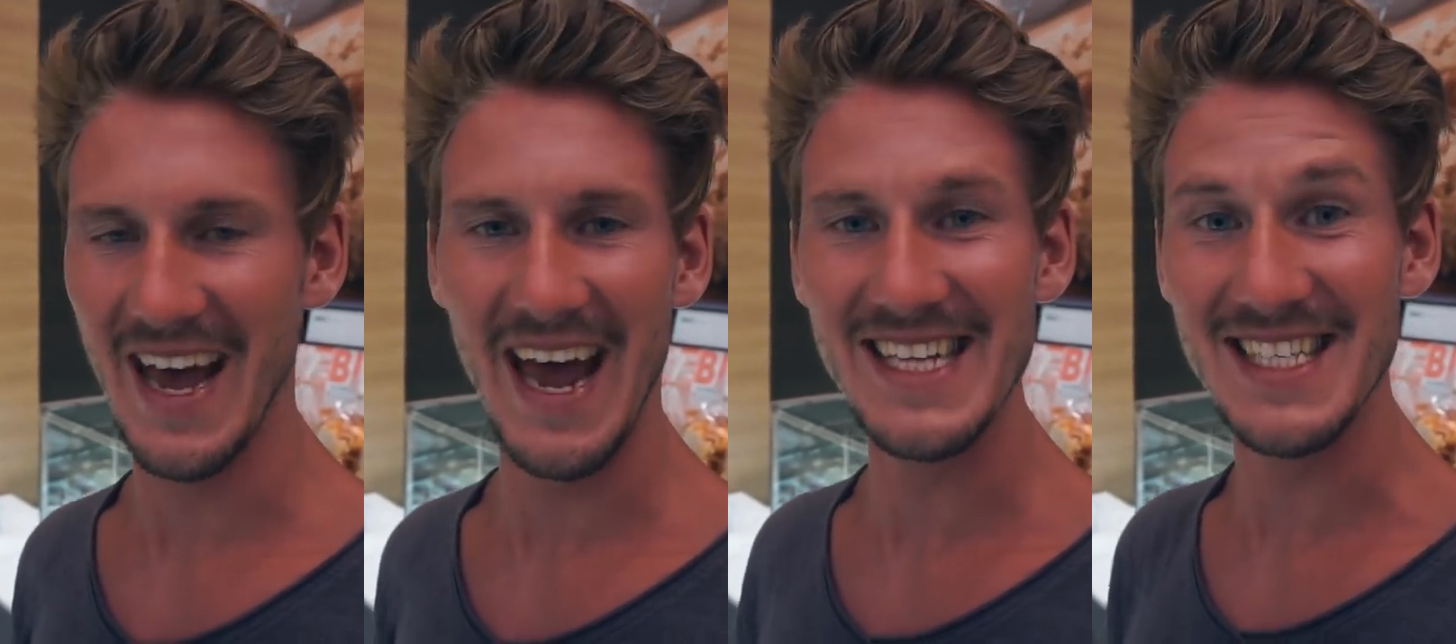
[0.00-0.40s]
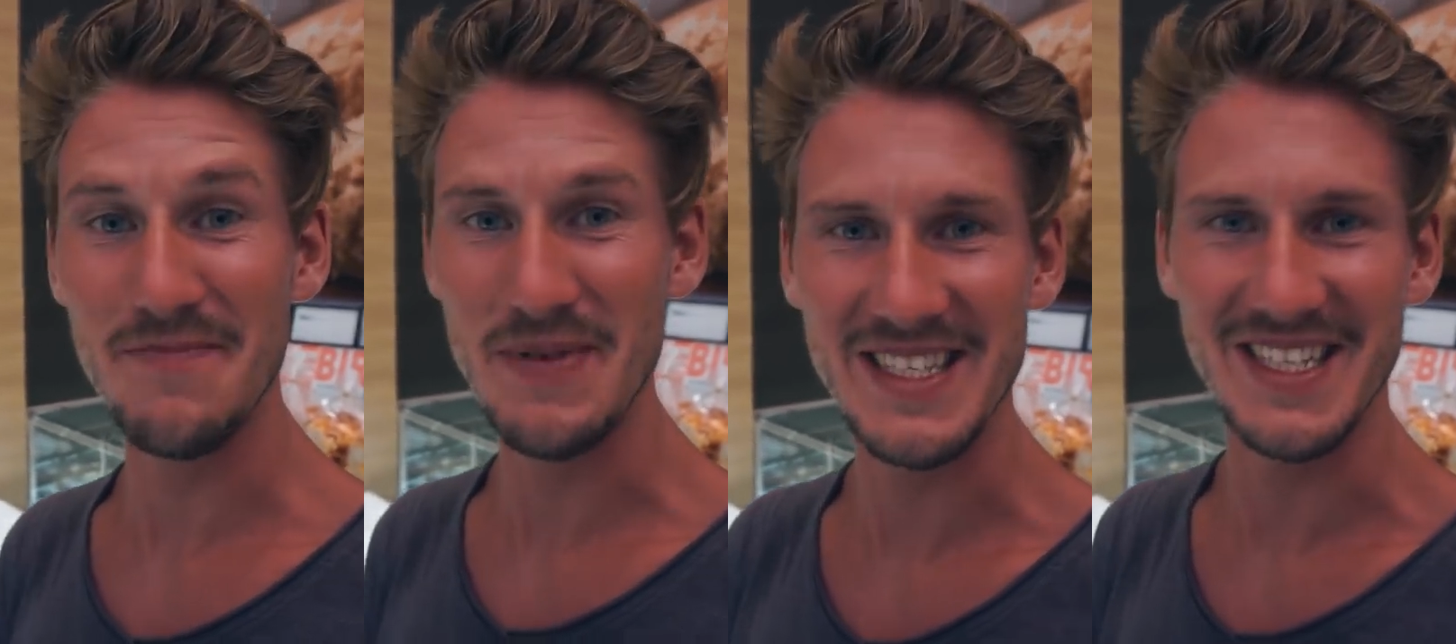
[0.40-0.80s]

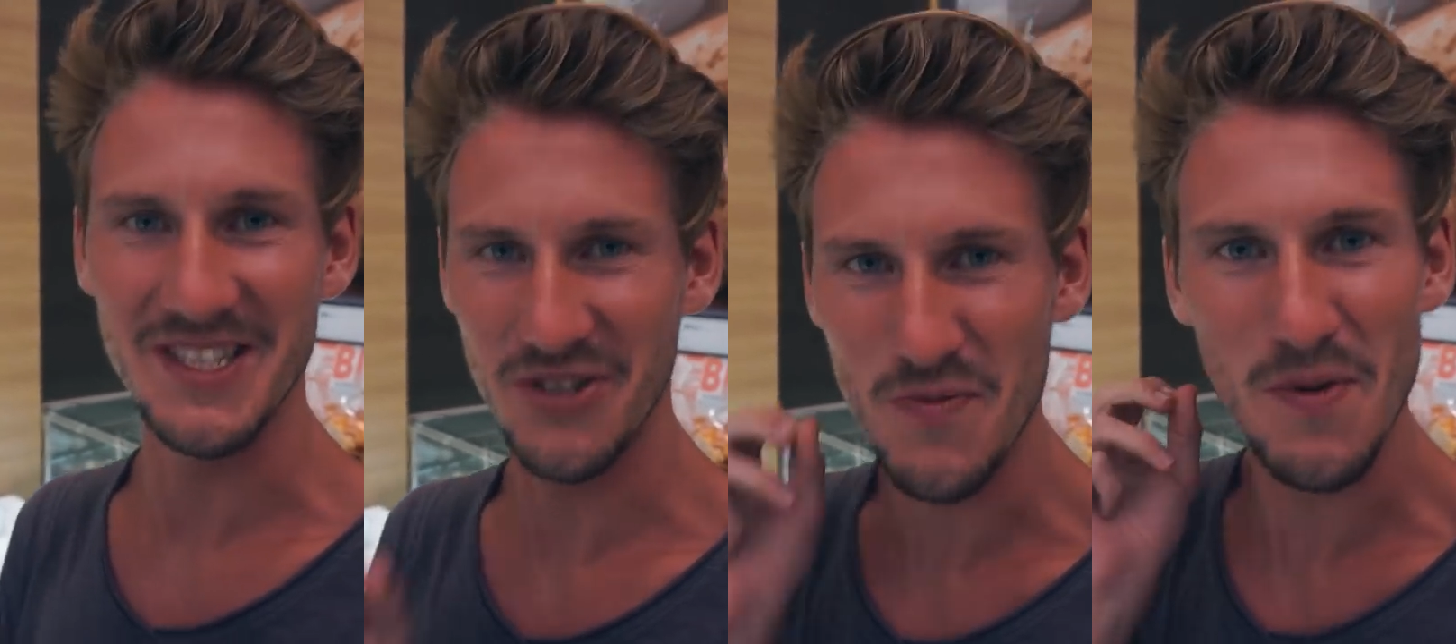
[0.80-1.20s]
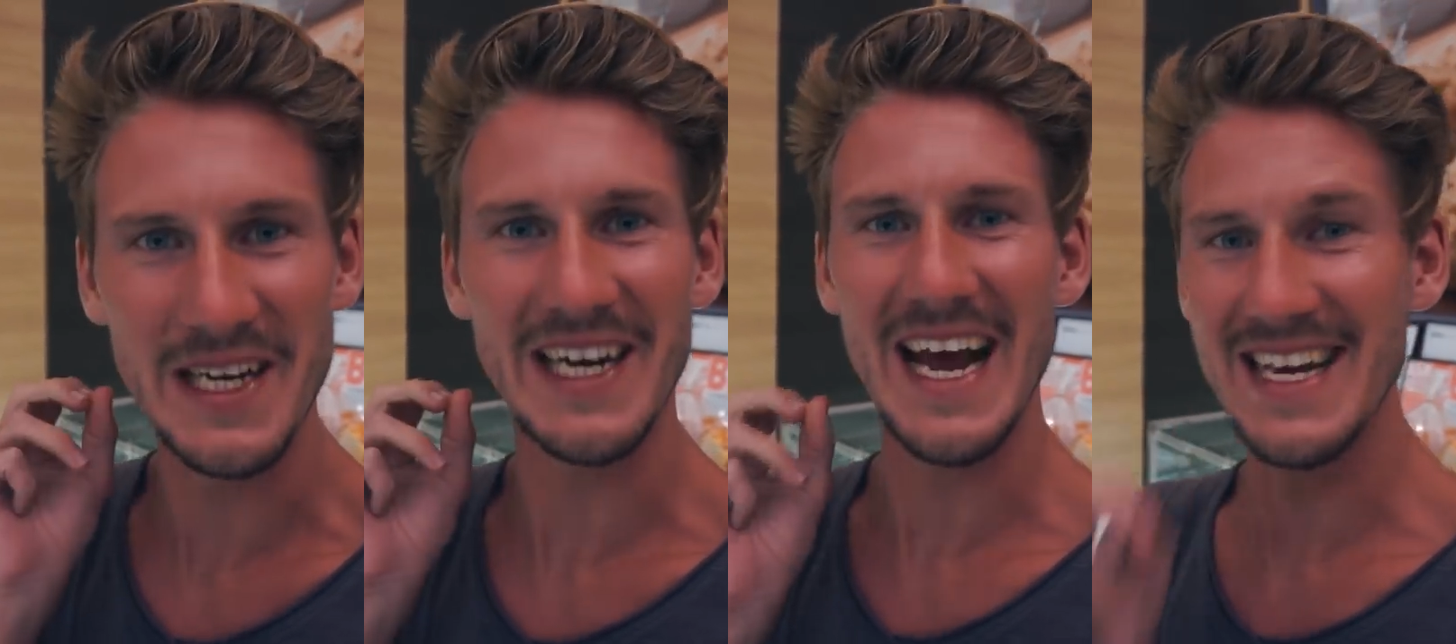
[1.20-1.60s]
18 pieces. You could probably
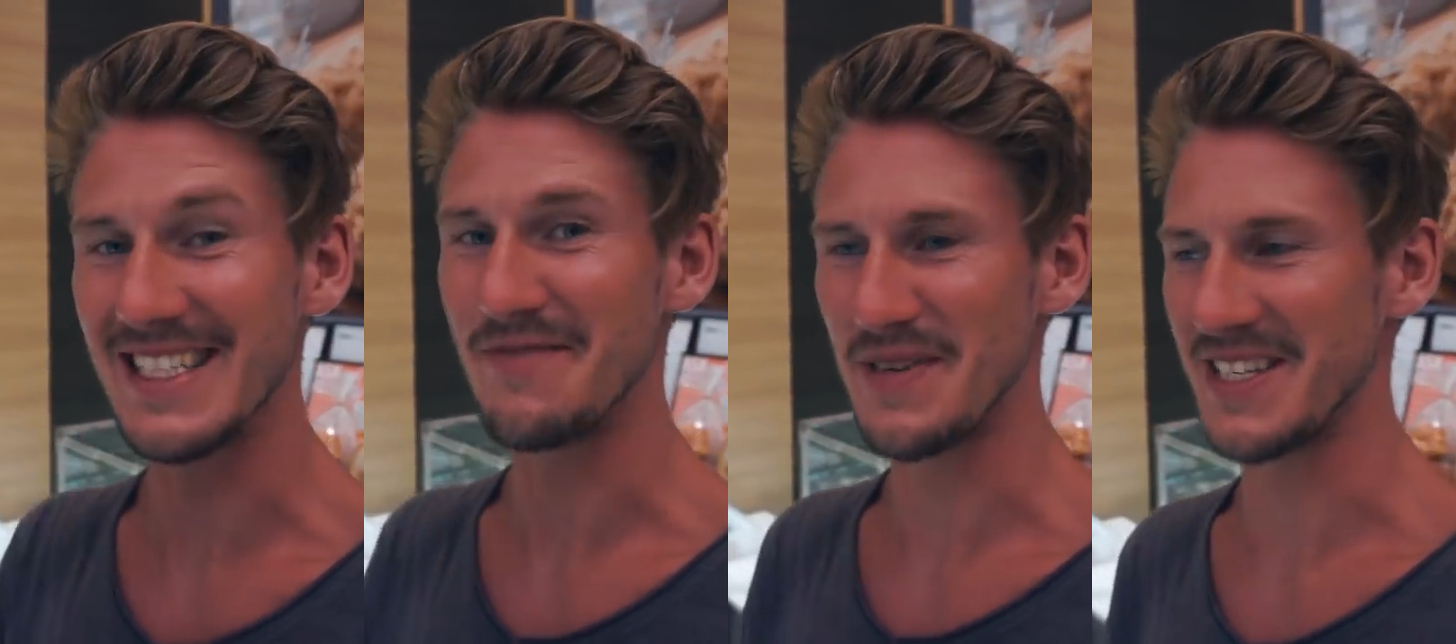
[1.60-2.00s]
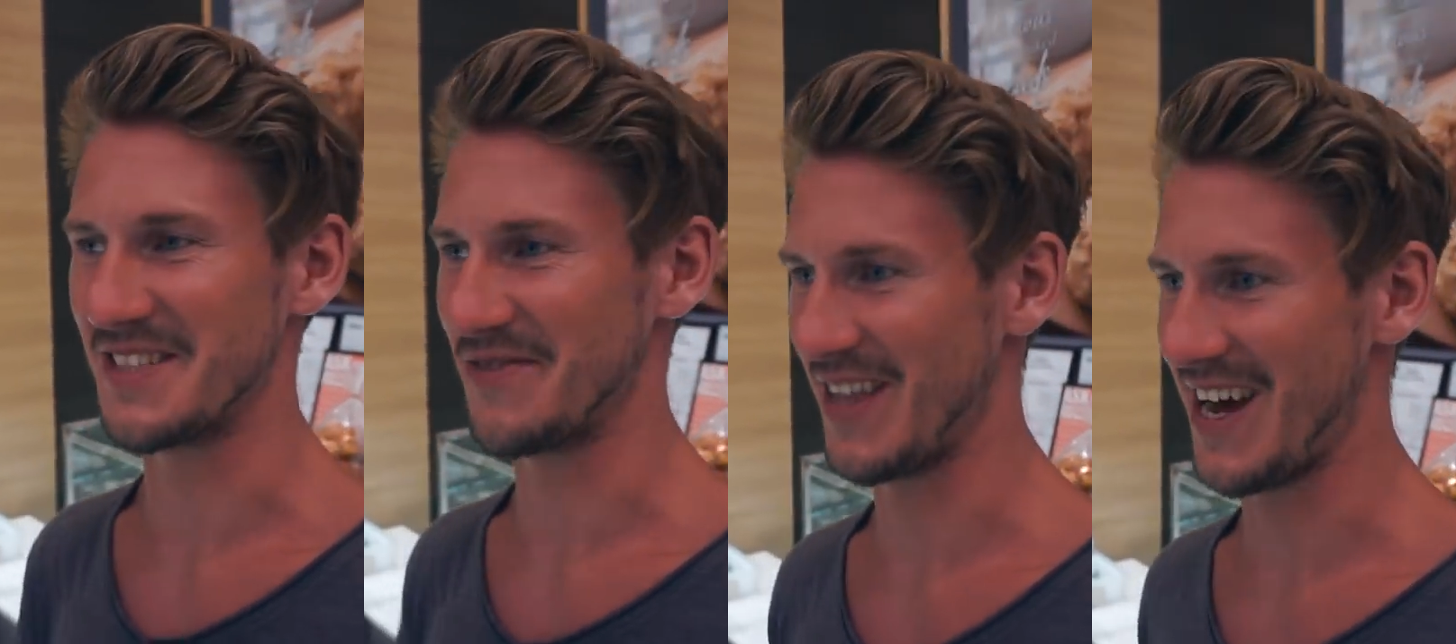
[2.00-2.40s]
get 18 pieces for